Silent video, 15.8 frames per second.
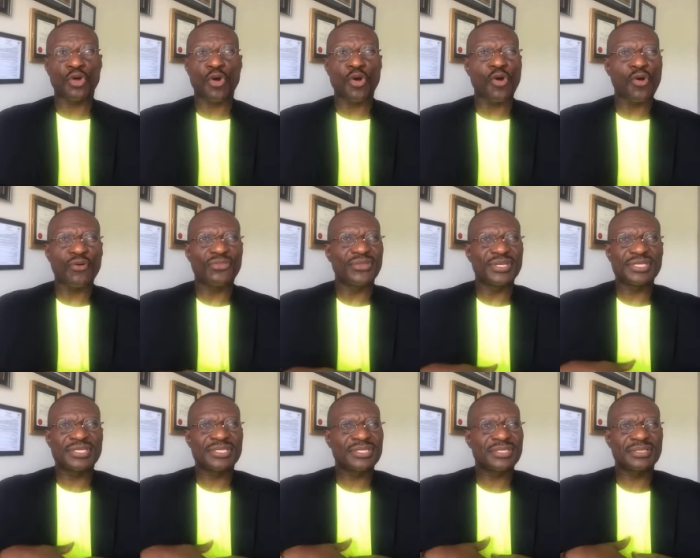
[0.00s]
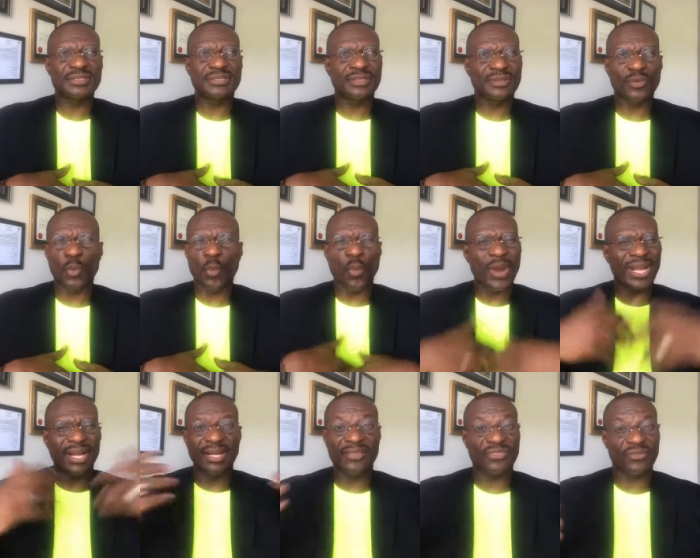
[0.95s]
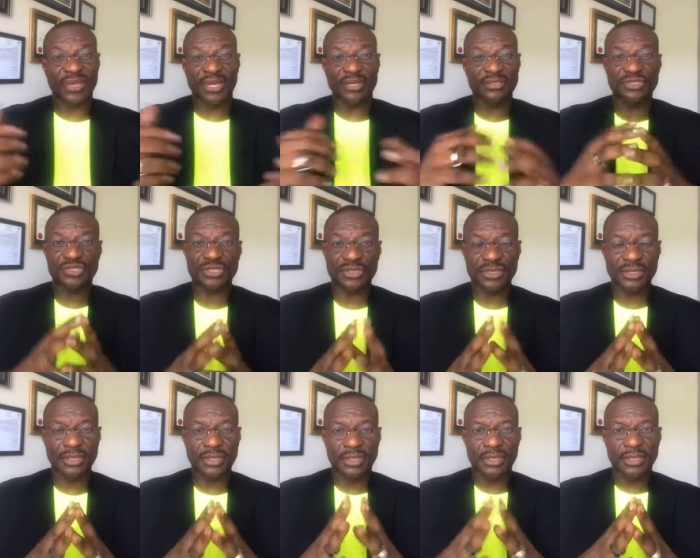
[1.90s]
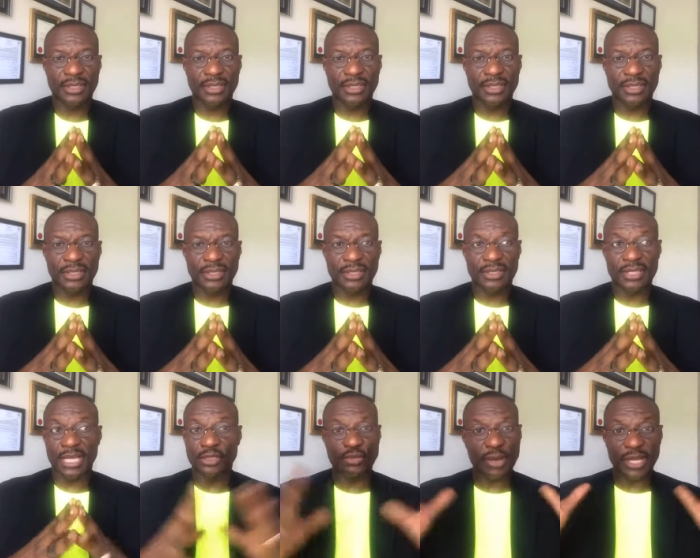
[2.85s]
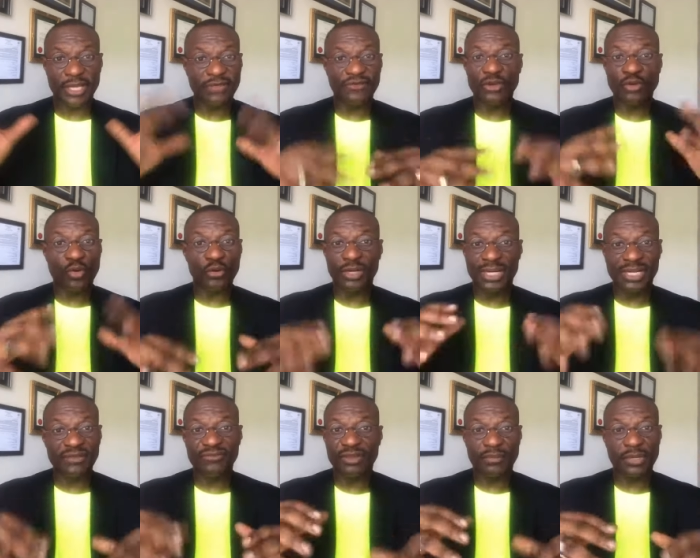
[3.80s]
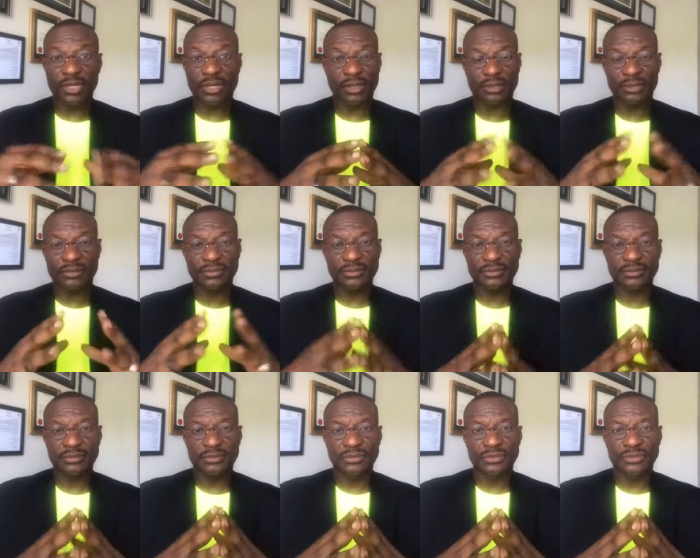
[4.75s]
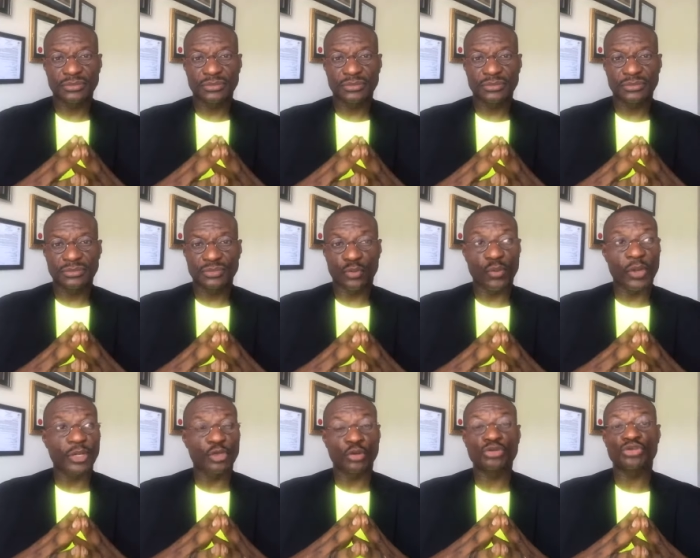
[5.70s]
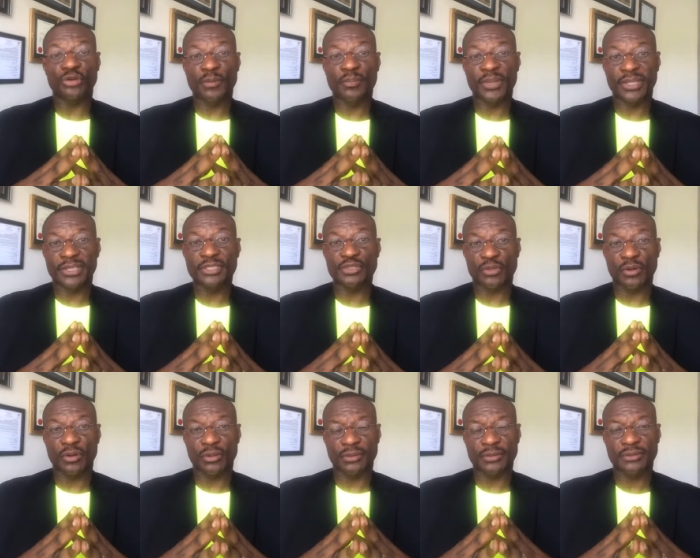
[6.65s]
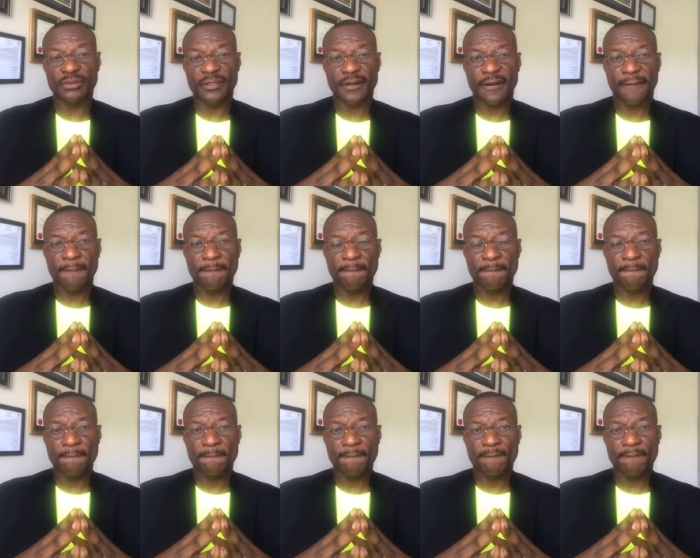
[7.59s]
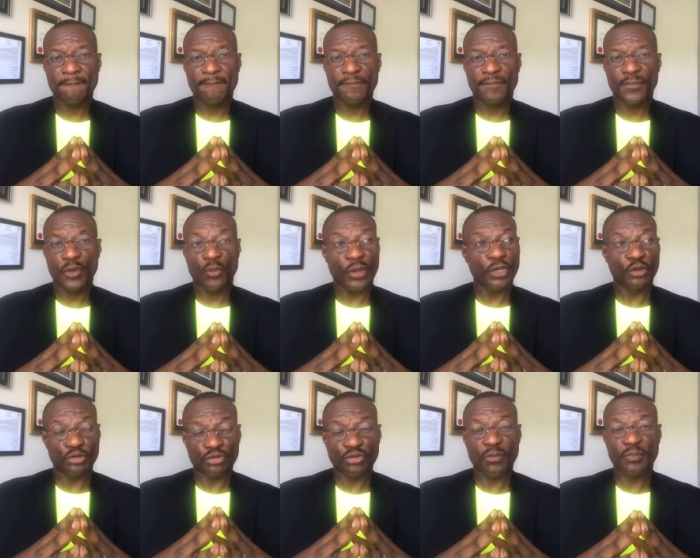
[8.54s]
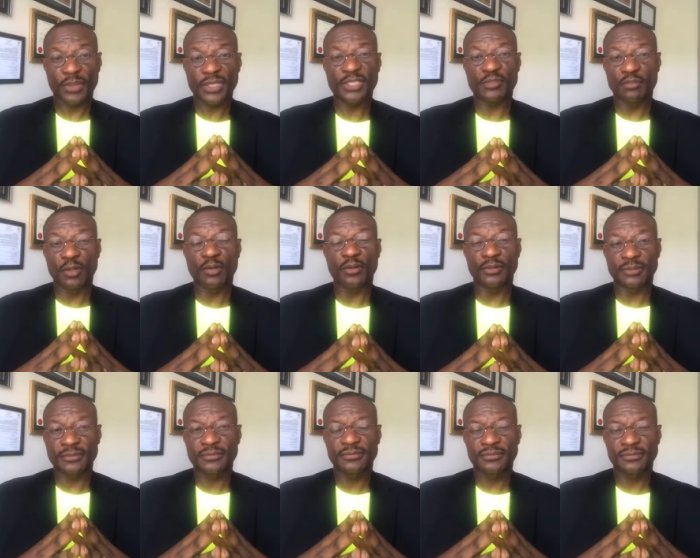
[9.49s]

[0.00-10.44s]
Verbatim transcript: all these worldly things that you are even going to leave them here when your trumpet is called, when your trumpet is blown